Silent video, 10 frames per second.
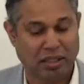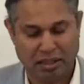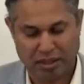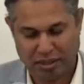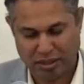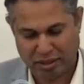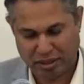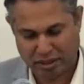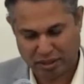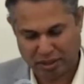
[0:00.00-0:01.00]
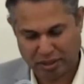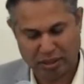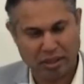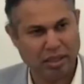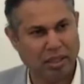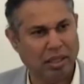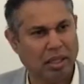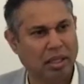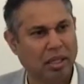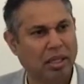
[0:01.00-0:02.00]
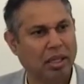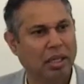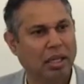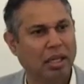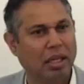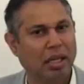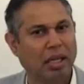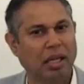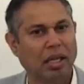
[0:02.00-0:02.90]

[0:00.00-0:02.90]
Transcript: (silence)